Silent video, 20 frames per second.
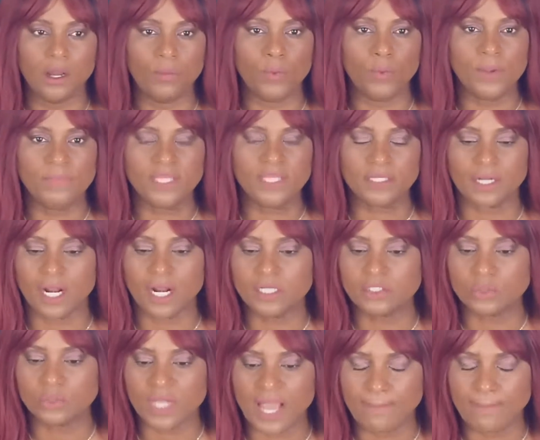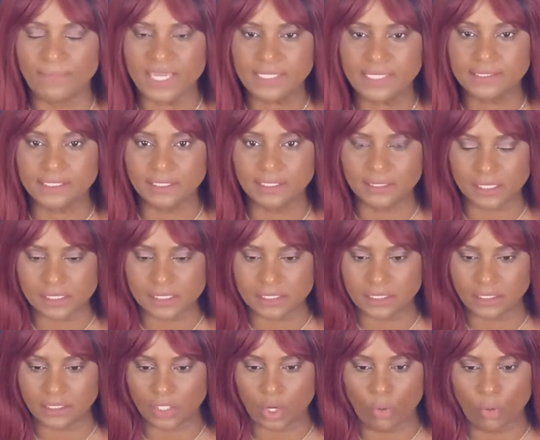Women that are doing amazing things
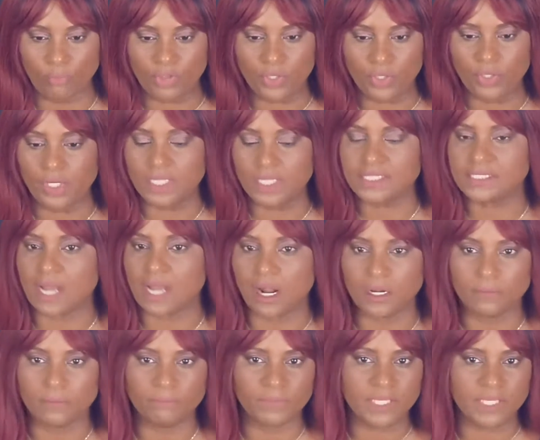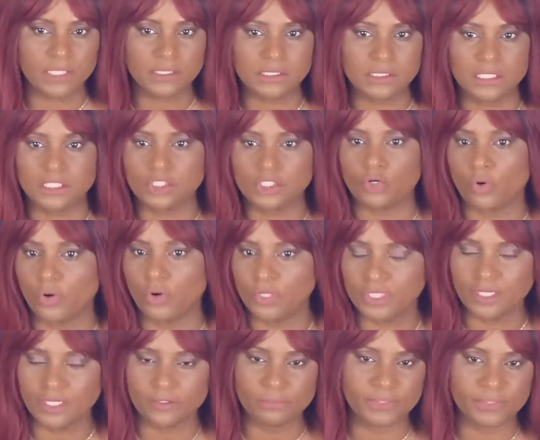in the community, starting business,
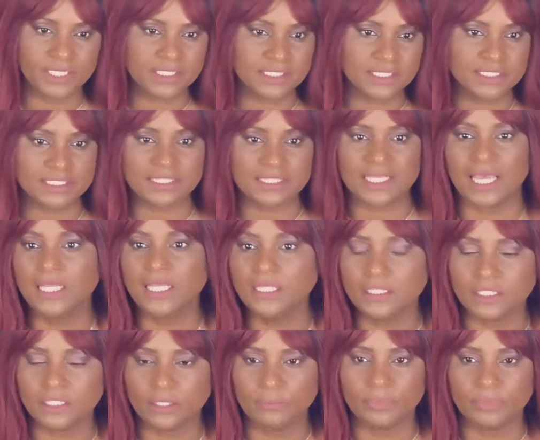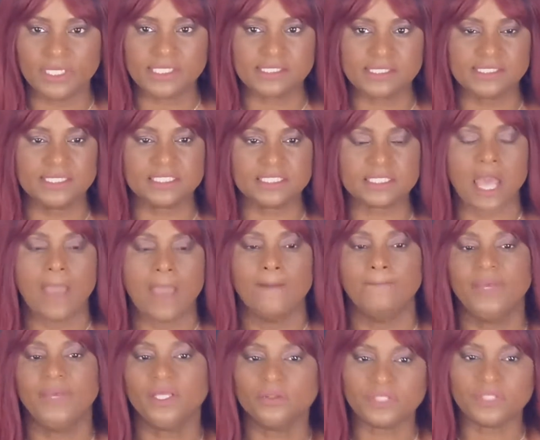growing their business, scaling their business,
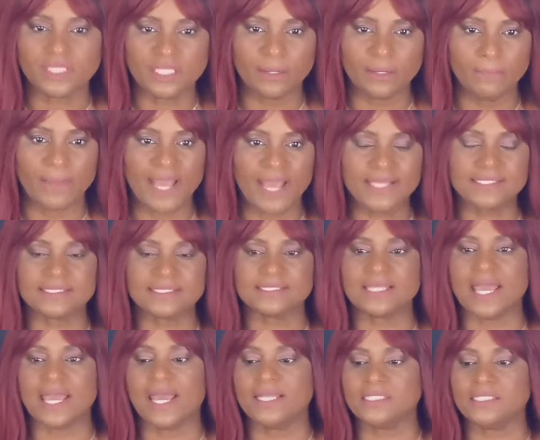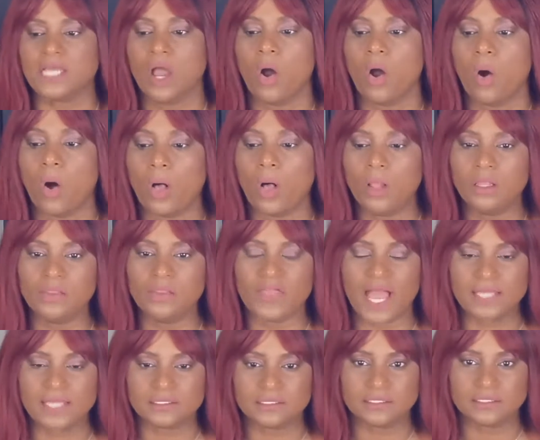building their mindset, all of
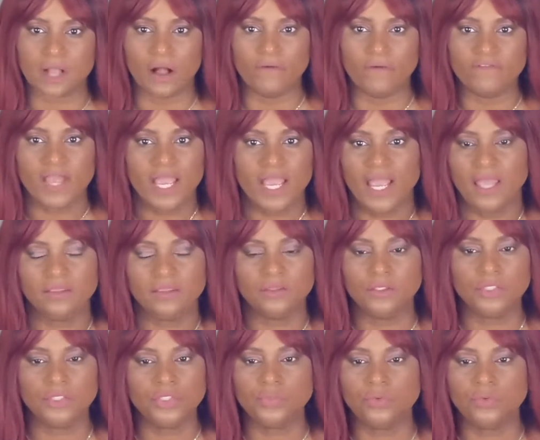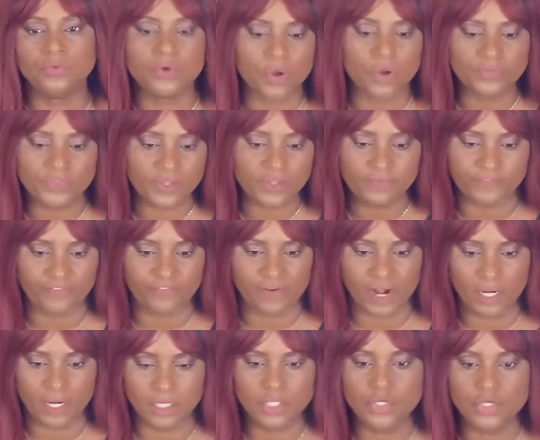that stuff. And you're no
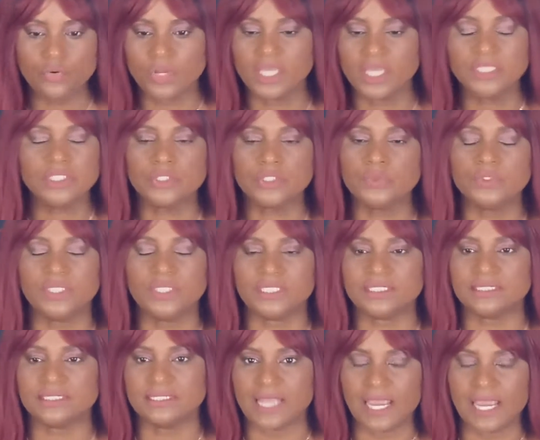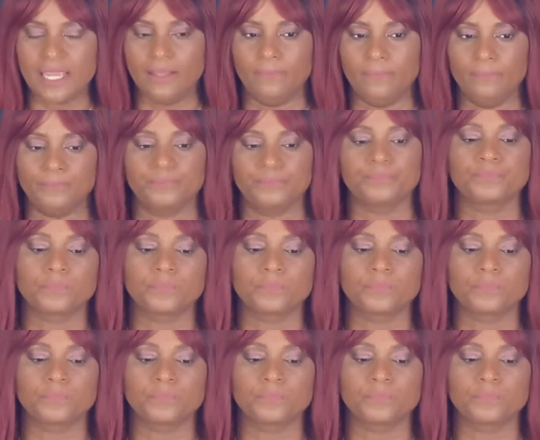different. You can do the same.